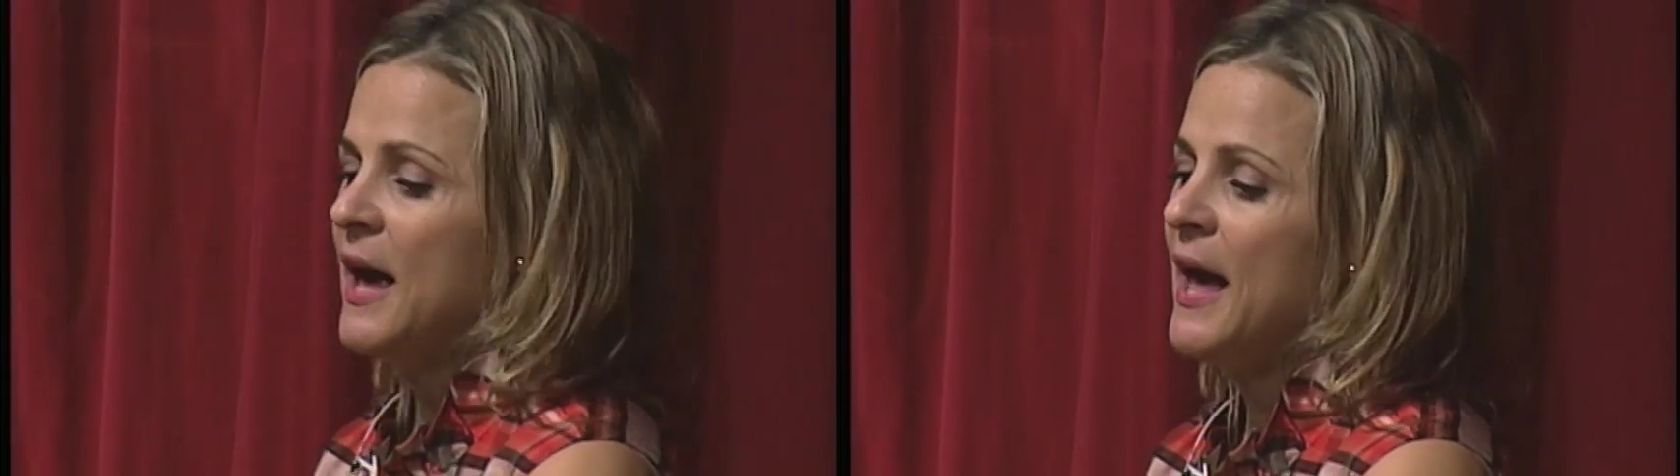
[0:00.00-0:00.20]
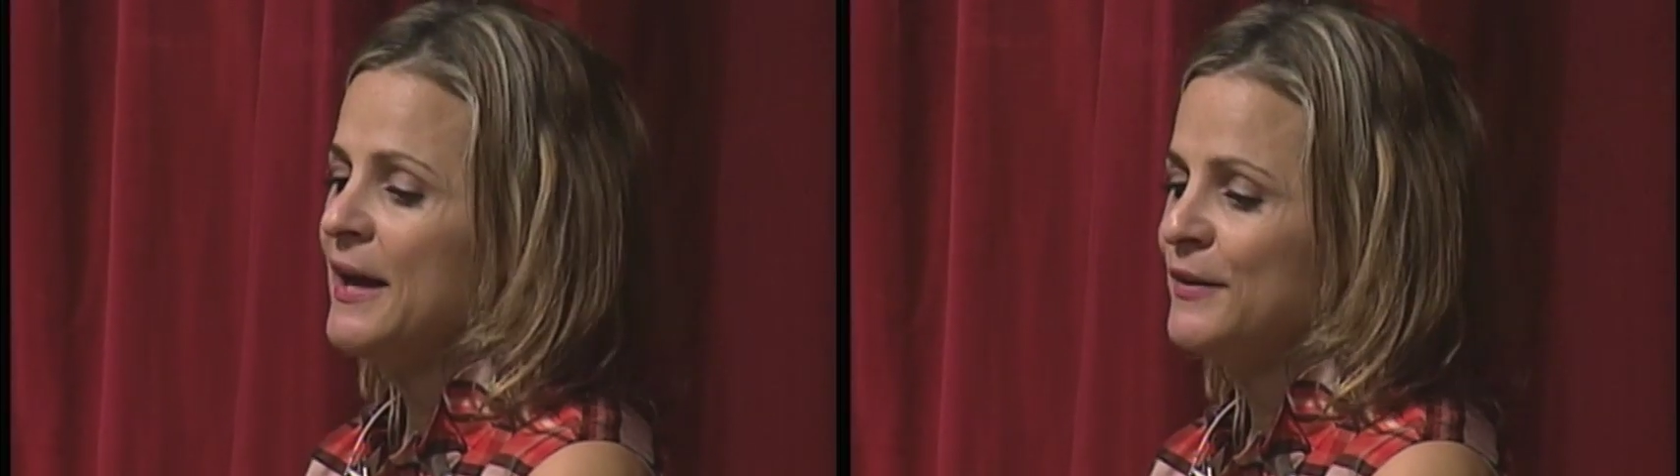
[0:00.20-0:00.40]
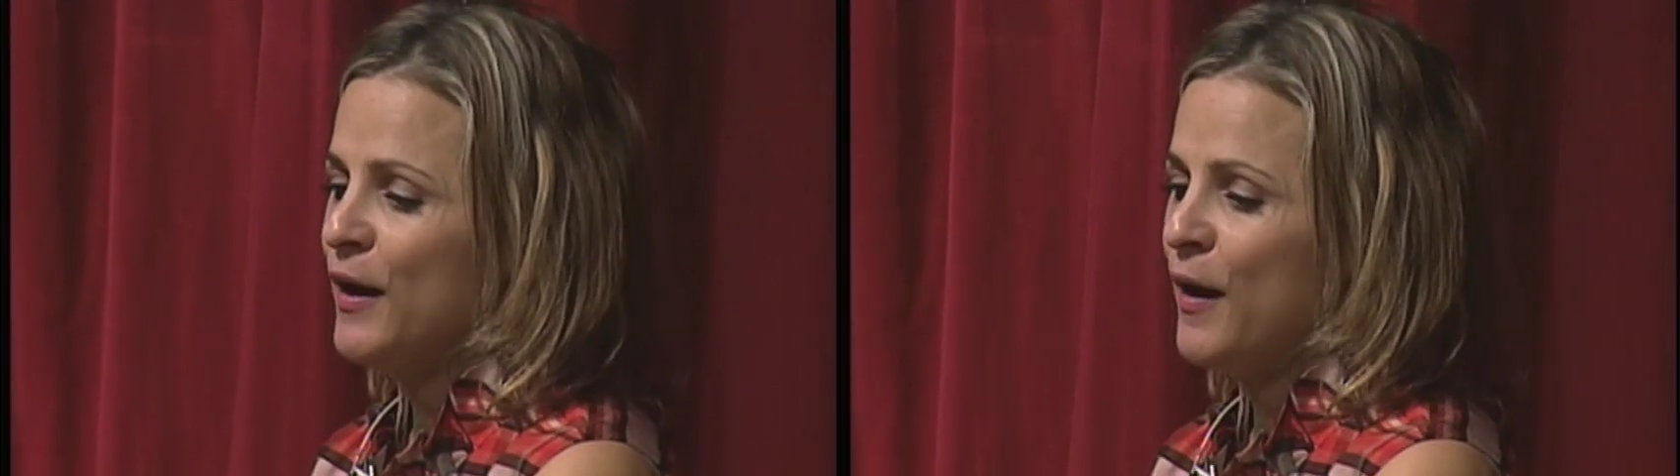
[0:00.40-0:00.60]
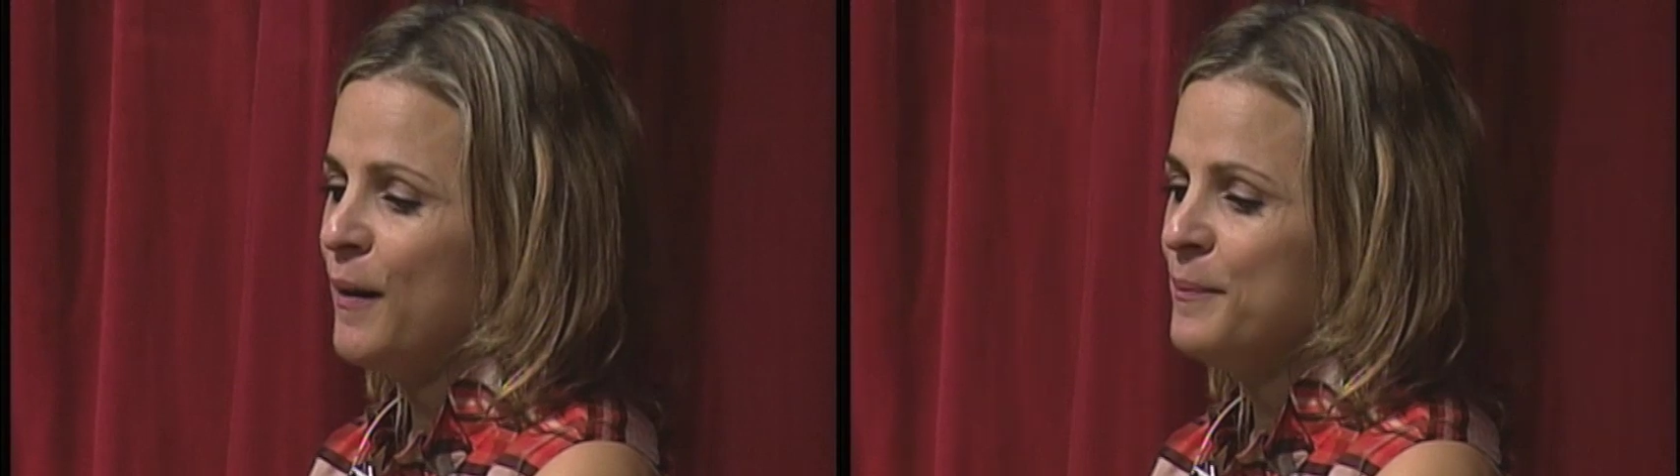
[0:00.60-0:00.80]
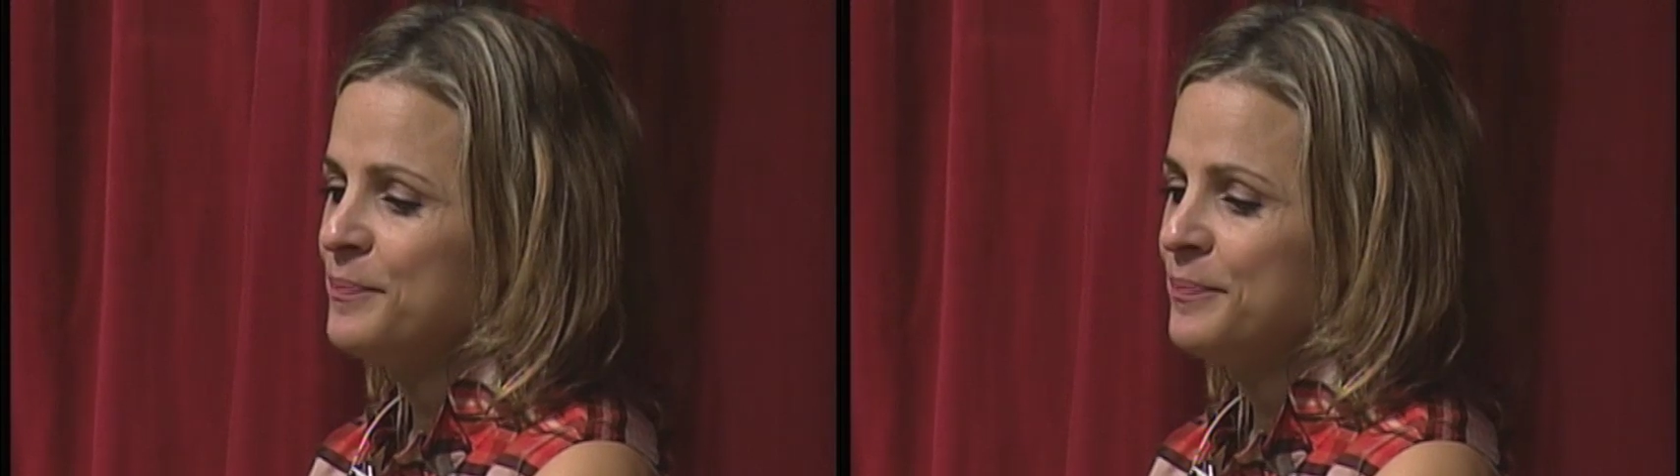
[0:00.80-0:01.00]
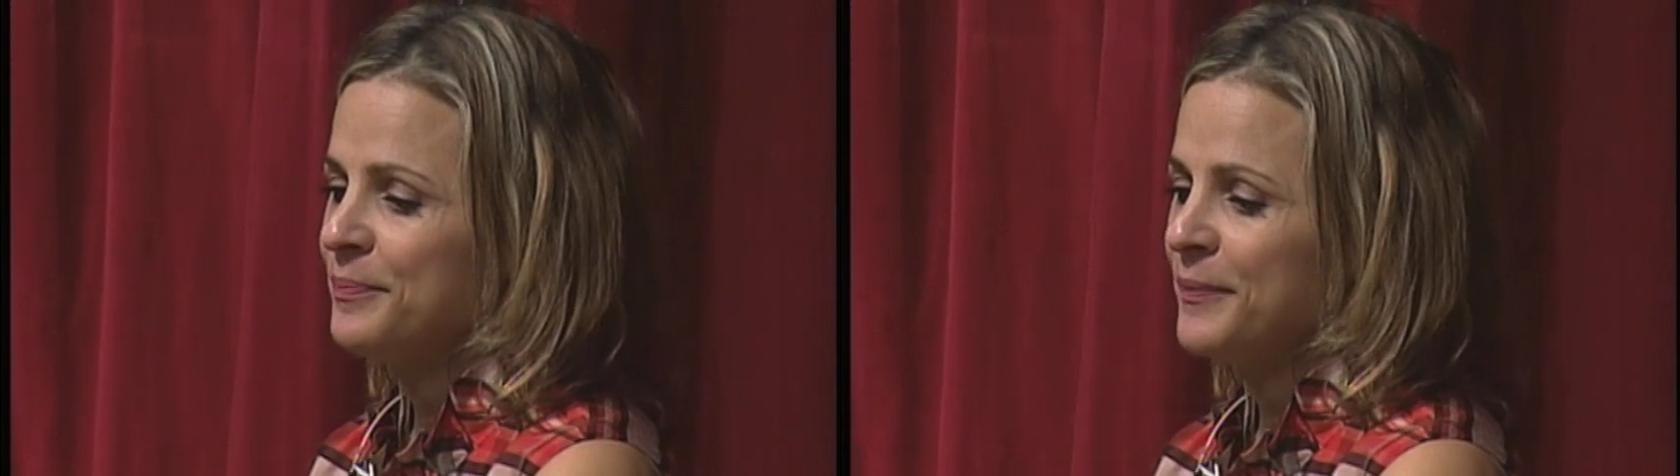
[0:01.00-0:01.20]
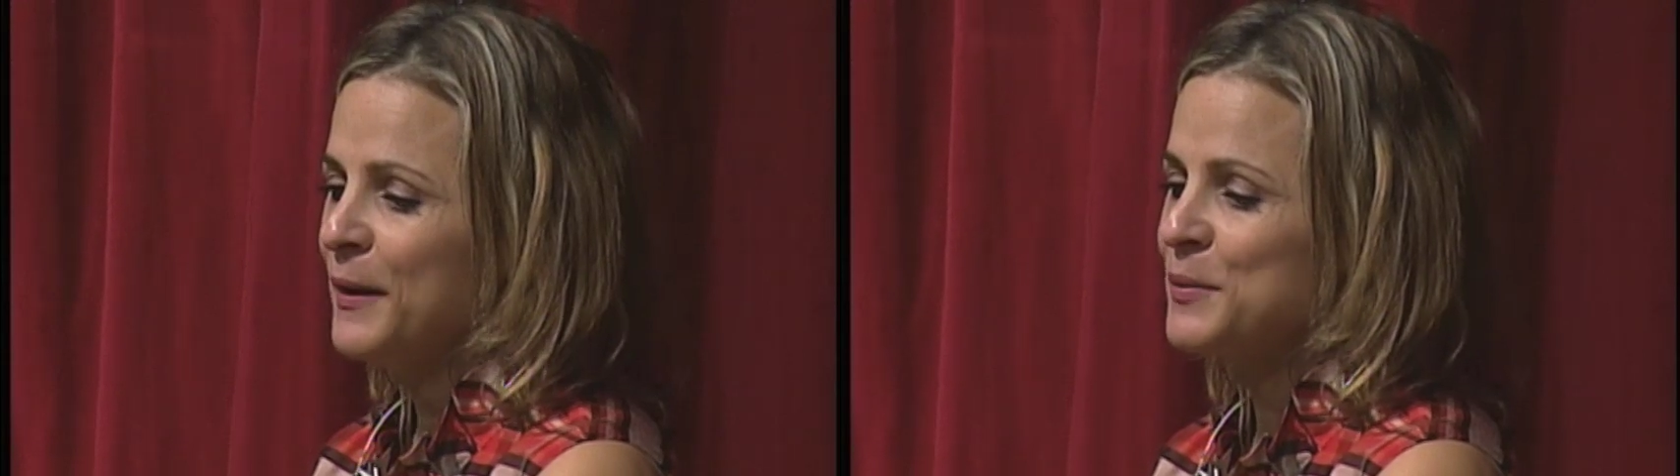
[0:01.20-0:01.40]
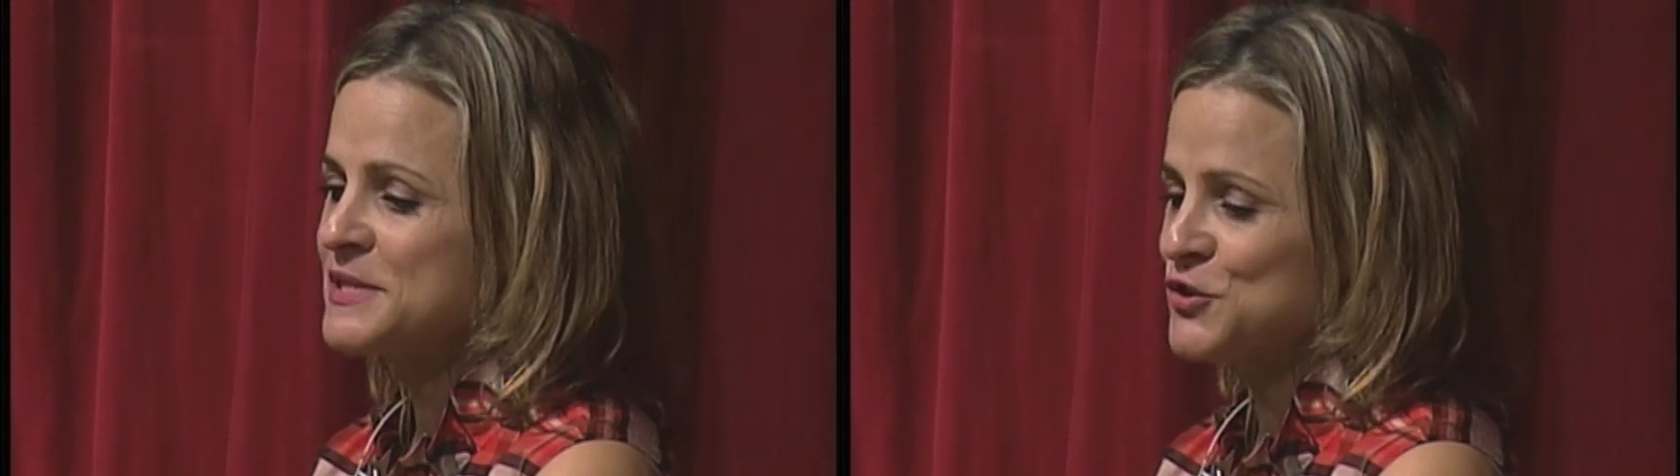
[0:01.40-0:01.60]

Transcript: And it was a